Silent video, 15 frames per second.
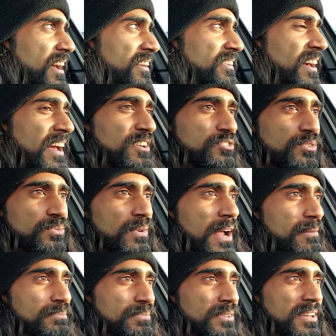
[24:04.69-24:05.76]
at the exit
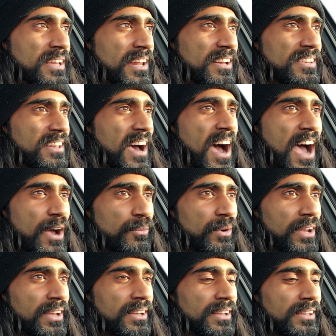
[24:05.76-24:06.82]
ramp to get on the
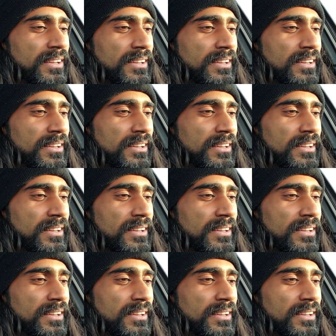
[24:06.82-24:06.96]
highway,